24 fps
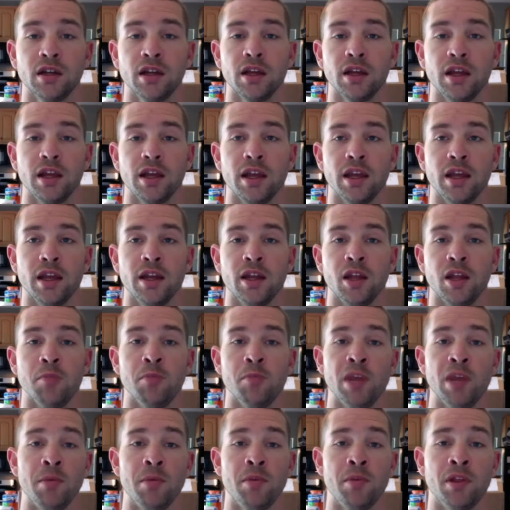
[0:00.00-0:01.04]
and
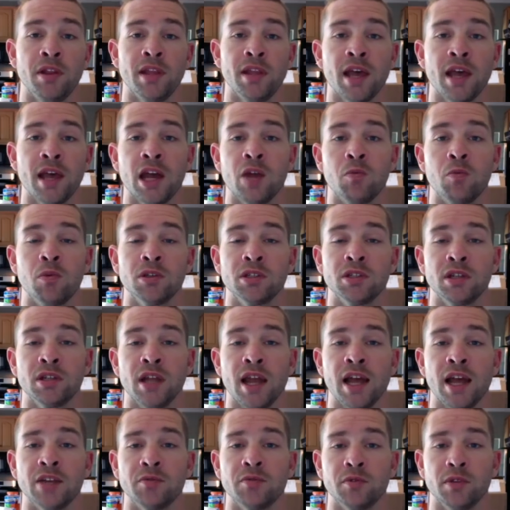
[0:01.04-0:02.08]
maybe the data wasn't
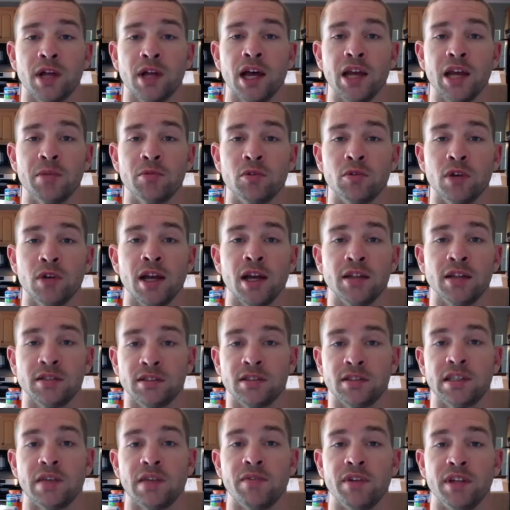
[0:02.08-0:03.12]
as reliable as
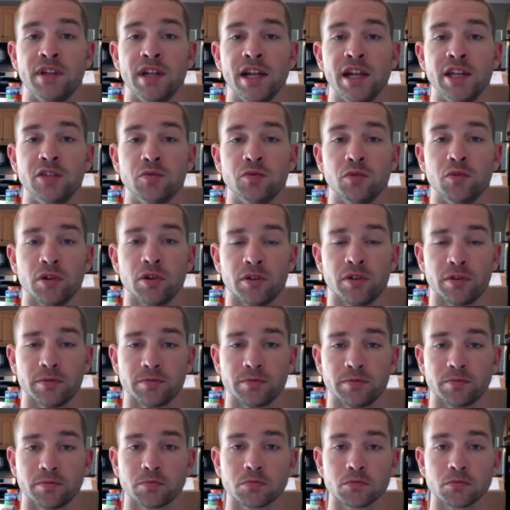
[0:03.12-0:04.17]
7 days worth.
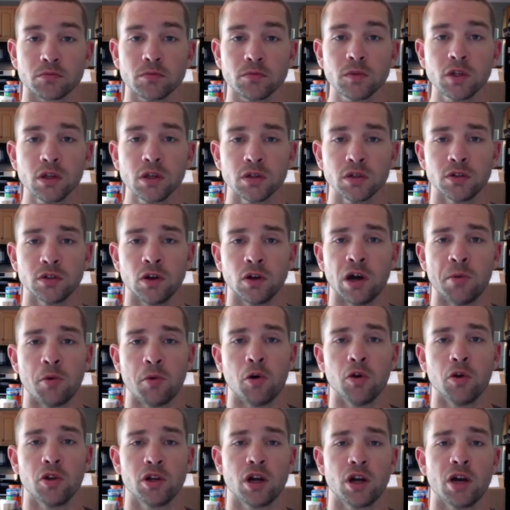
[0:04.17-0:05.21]
So I'm
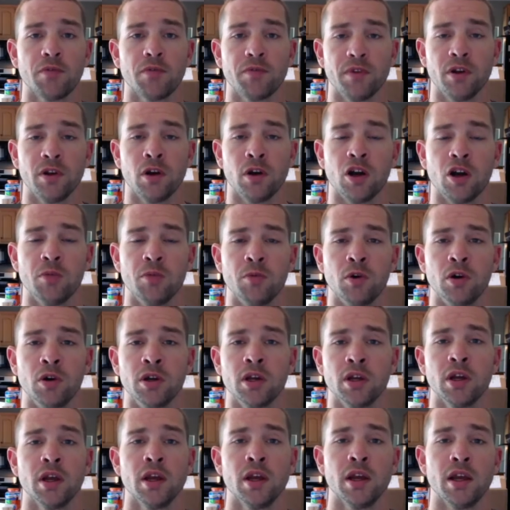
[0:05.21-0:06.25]
holding off in auto mode,
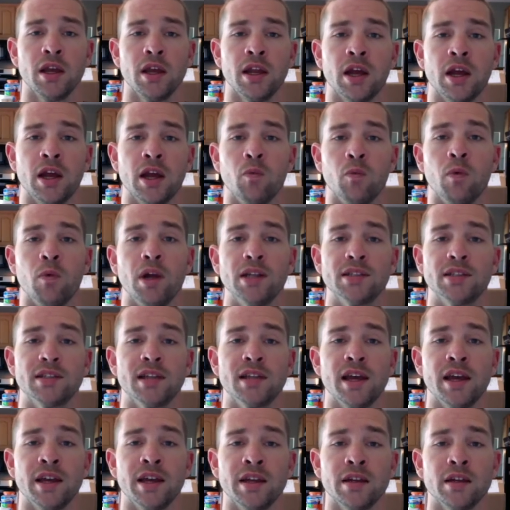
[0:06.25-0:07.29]
and on
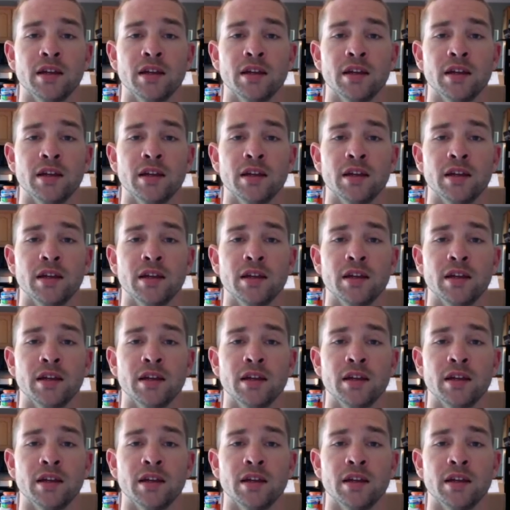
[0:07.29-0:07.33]
Wednesday,